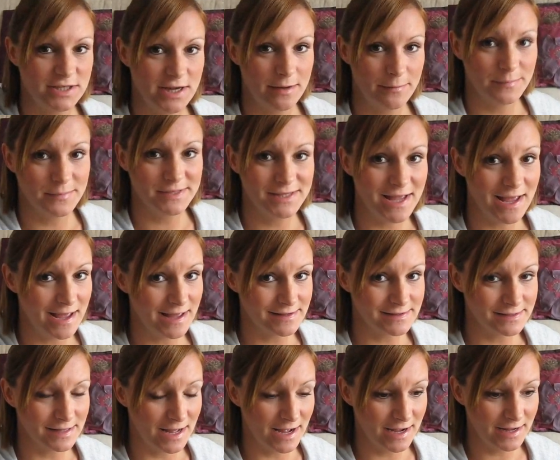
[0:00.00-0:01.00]
Gem's Hair
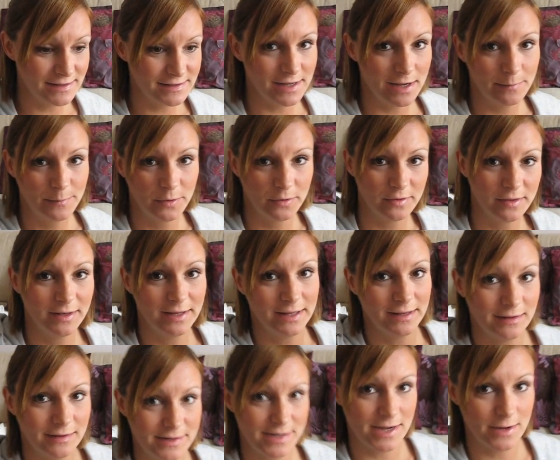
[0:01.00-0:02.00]
Slides. I'll put the
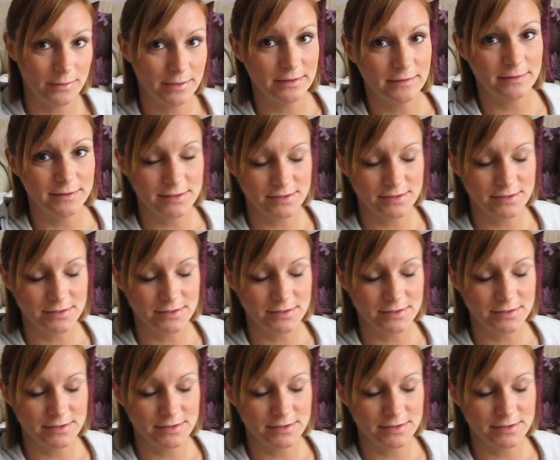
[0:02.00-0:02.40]
link down in the